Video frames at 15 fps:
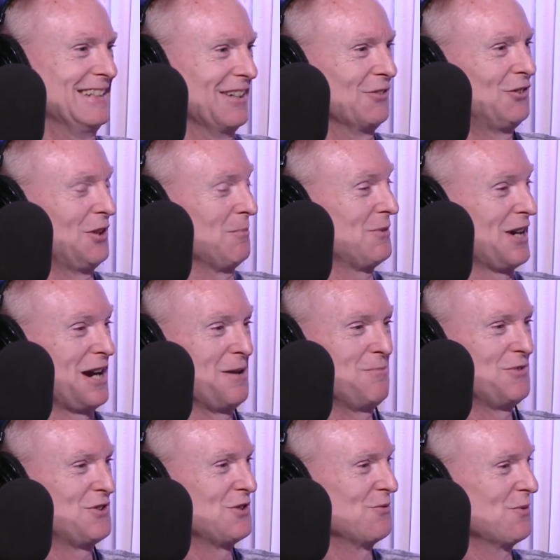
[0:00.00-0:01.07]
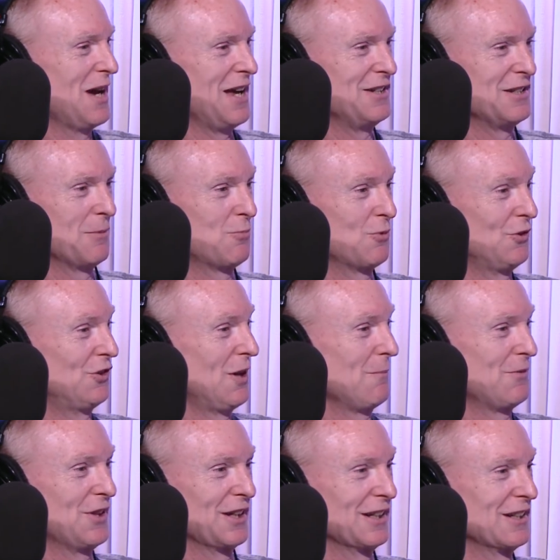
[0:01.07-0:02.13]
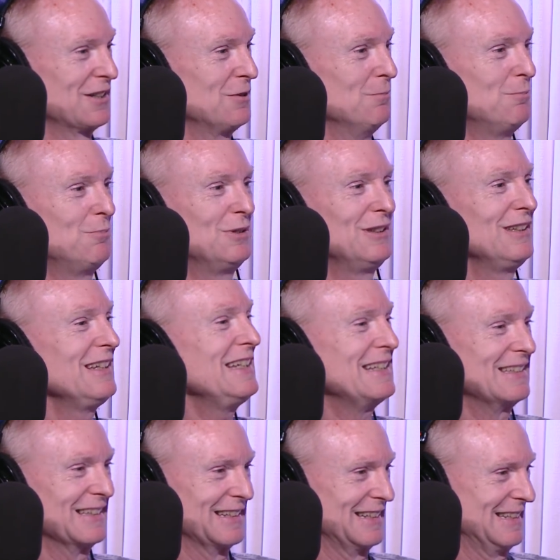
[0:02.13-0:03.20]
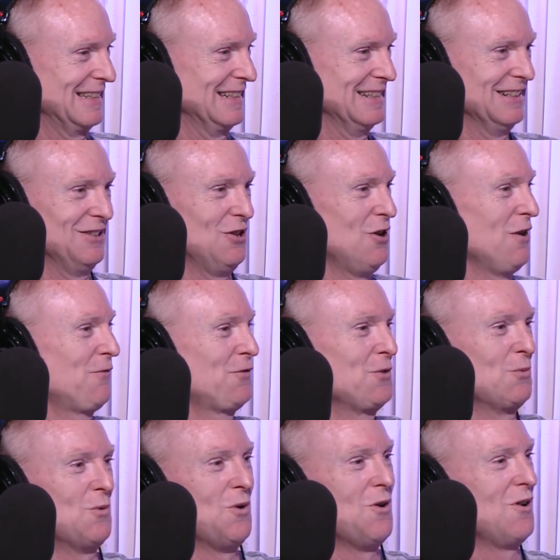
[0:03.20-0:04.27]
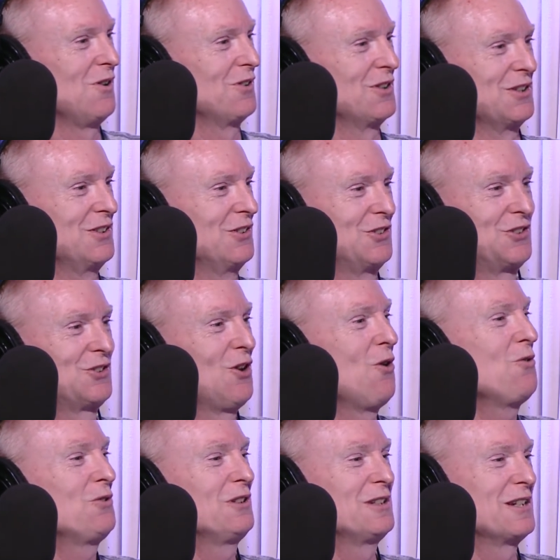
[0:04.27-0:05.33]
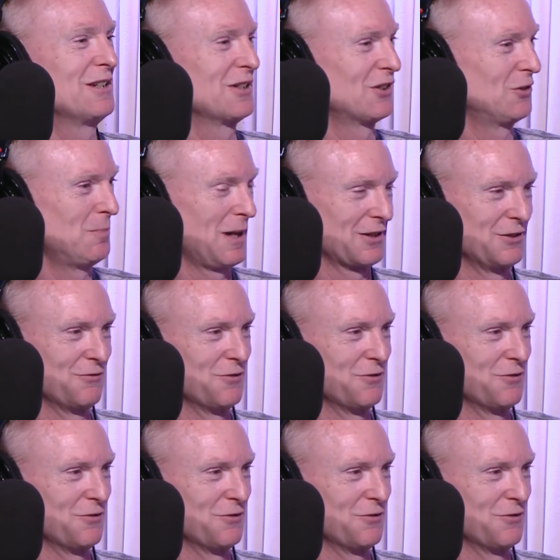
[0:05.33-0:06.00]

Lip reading: sometimes you end up with something completely off the wall that is totally unexpected.